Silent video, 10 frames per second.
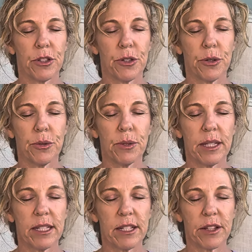Tune
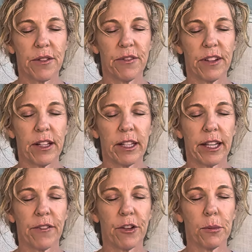into the
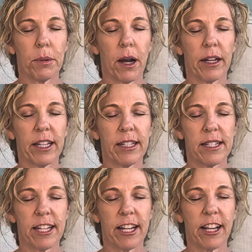feeling of your body
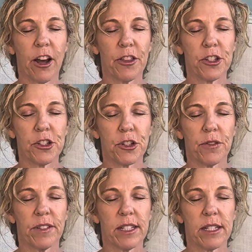sitting on the
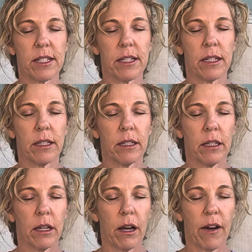surface
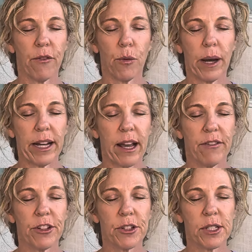of
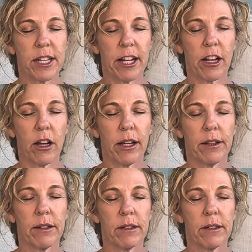whatever you're sitting on.